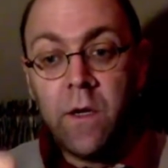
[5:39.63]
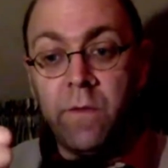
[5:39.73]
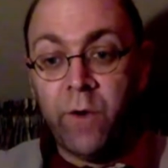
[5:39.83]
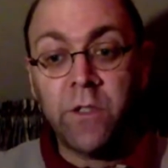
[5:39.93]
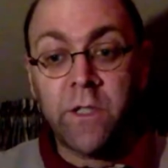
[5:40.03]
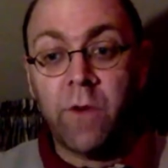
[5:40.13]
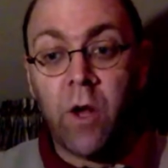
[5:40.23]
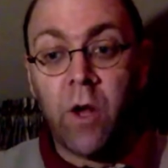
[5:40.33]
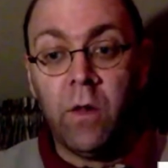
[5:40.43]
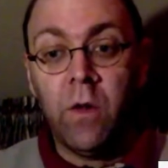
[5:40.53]
First of
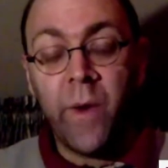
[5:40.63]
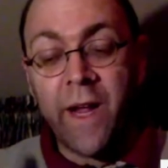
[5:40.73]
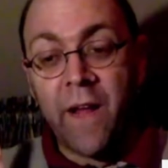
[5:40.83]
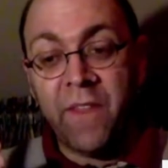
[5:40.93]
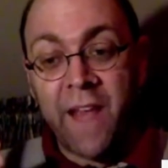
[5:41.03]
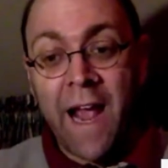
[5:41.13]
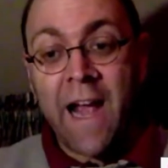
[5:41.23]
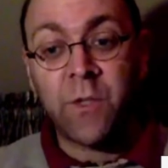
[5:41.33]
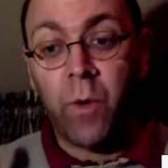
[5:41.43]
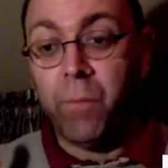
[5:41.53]
all, we got the
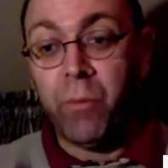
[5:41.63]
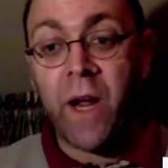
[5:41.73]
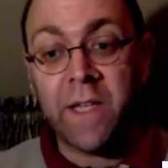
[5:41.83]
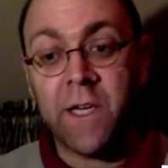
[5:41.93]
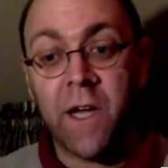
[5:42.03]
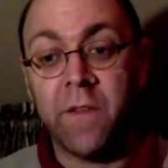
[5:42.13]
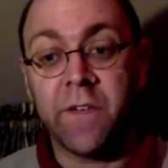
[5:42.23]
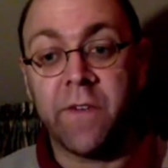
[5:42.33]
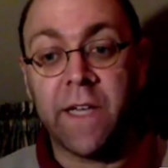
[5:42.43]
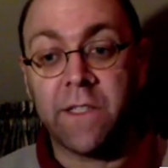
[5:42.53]
actual pricing on the
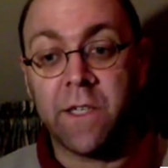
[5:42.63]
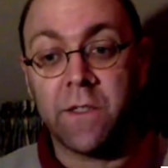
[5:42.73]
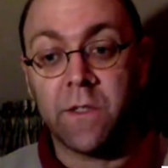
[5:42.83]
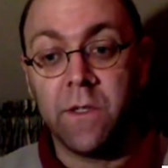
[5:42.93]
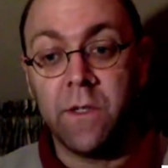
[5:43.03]
devices.